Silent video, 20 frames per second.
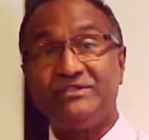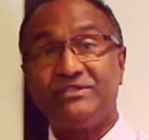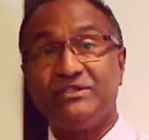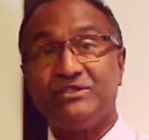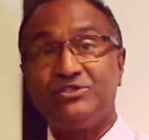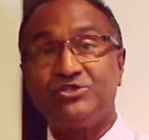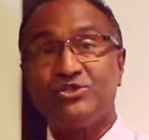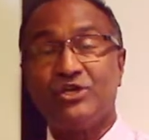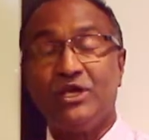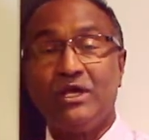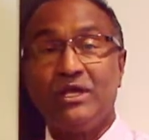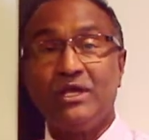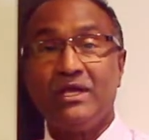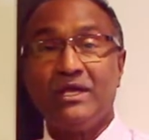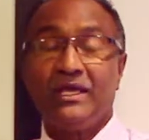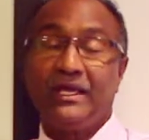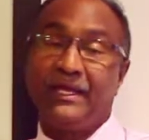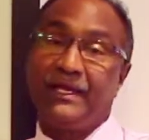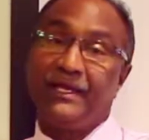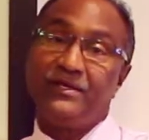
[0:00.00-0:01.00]
visas.
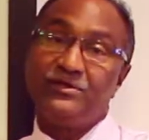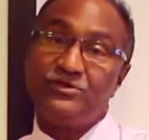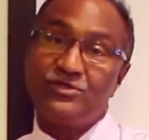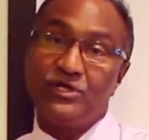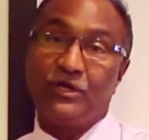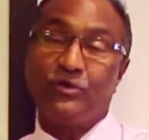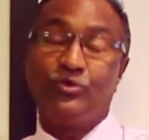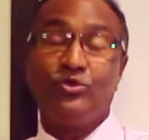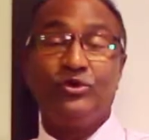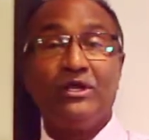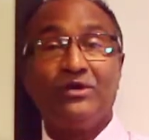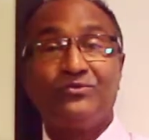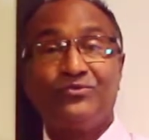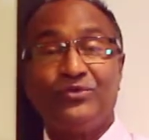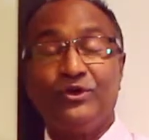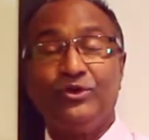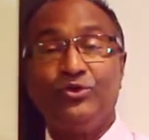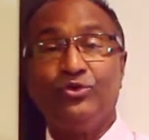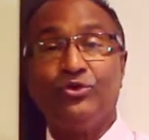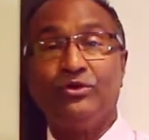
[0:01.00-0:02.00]
And good
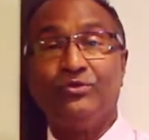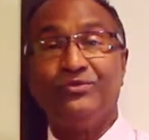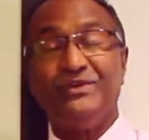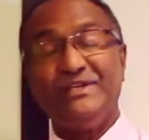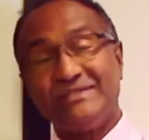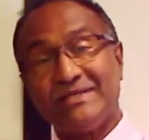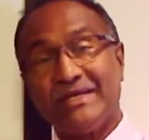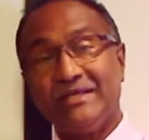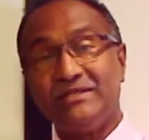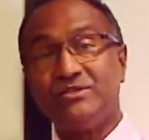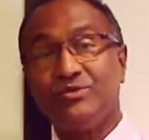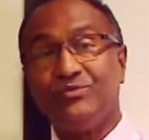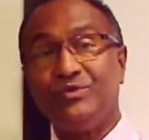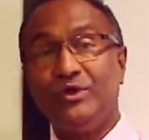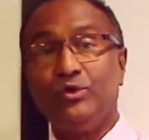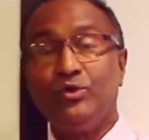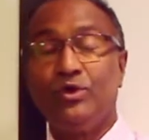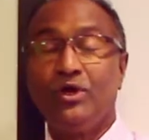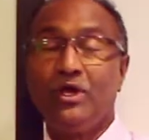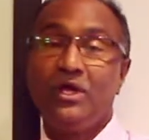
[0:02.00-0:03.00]
luck for your visa
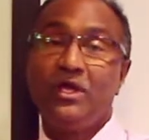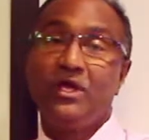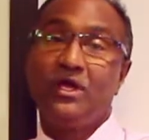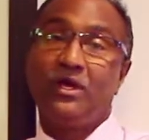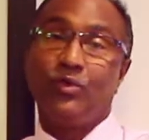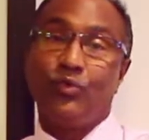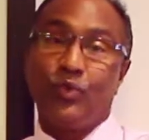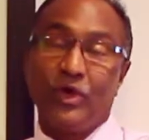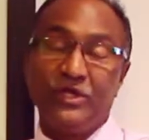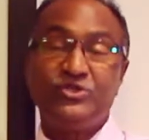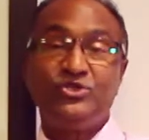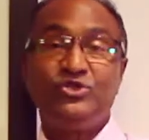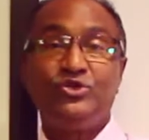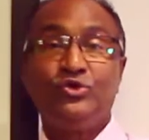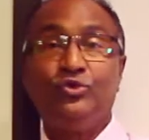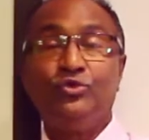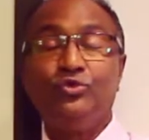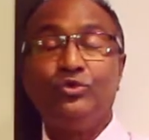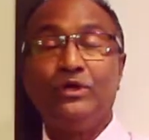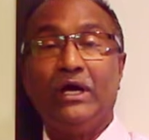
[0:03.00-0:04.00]
interview.
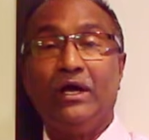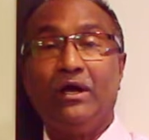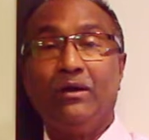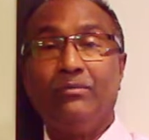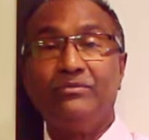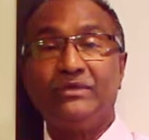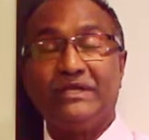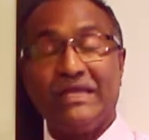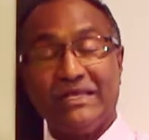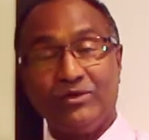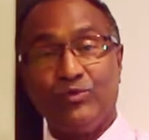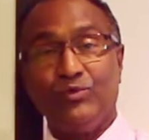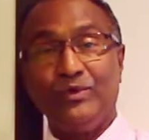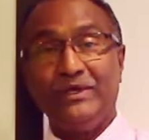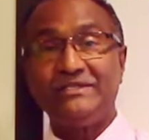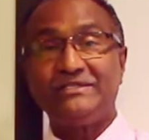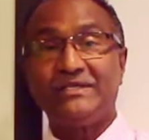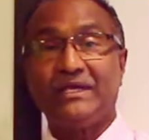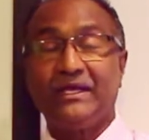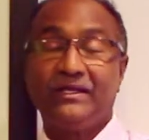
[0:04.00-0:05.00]
Once you get a
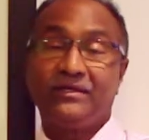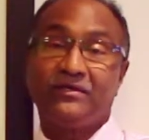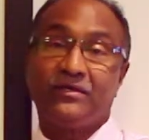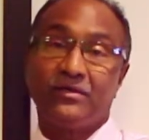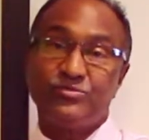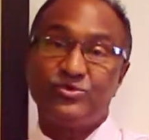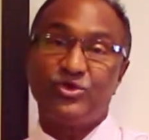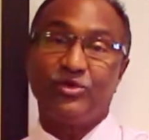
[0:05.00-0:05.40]
visa and